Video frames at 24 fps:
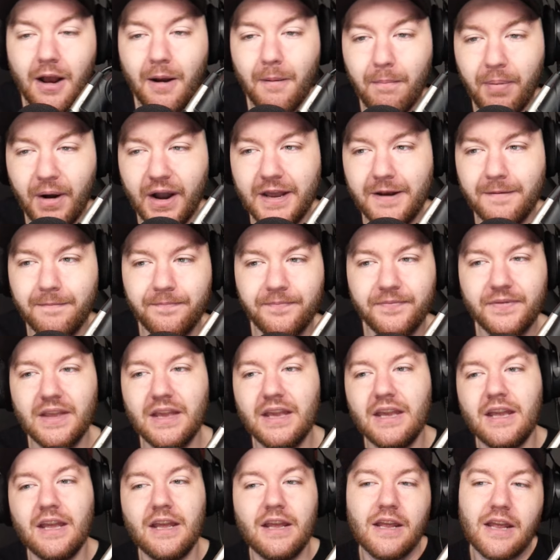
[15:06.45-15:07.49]
But
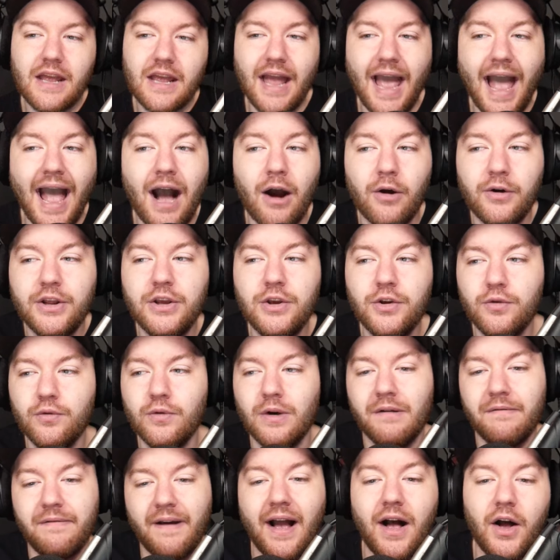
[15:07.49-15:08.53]
how do
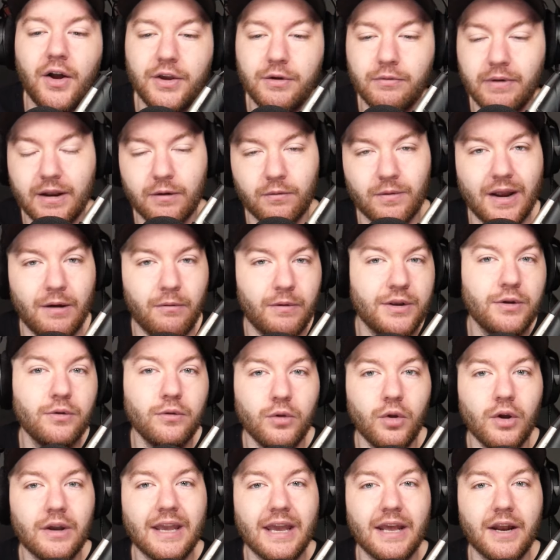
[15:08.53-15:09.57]
you evaluate, right, when you
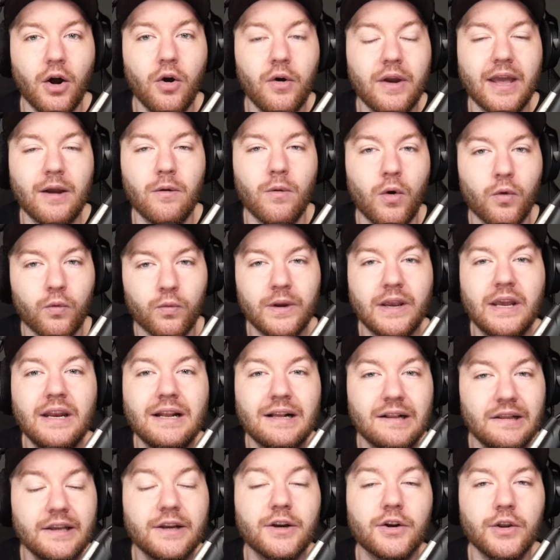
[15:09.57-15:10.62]
look at, okay, well, Reed
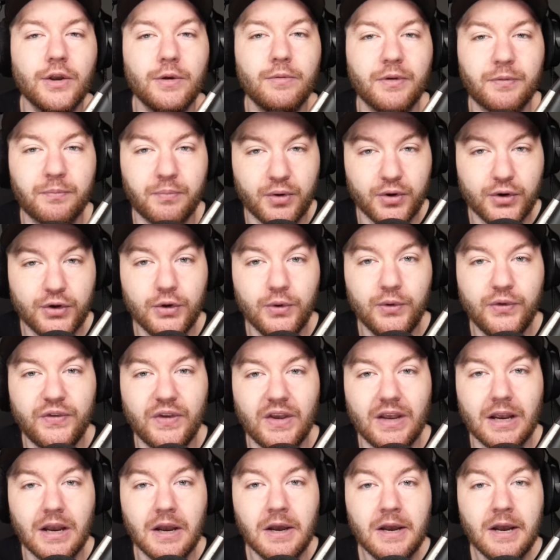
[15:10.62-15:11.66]
clearly was
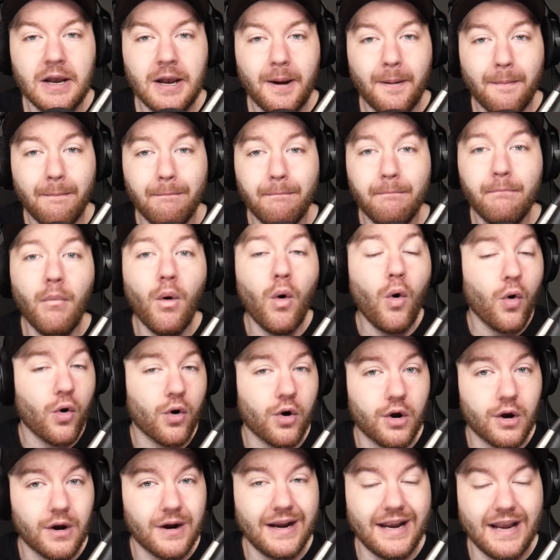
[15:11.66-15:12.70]
producing
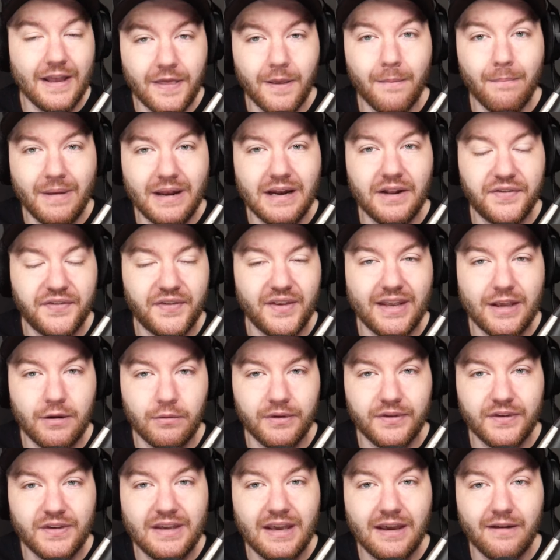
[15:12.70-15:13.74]
more in the minutes that he
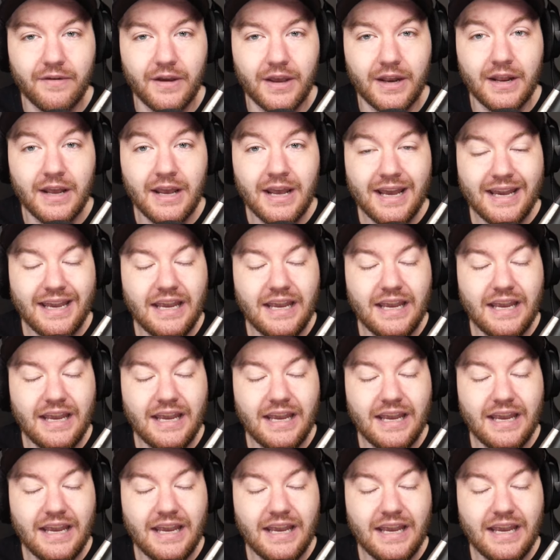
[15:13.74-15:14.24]
was given.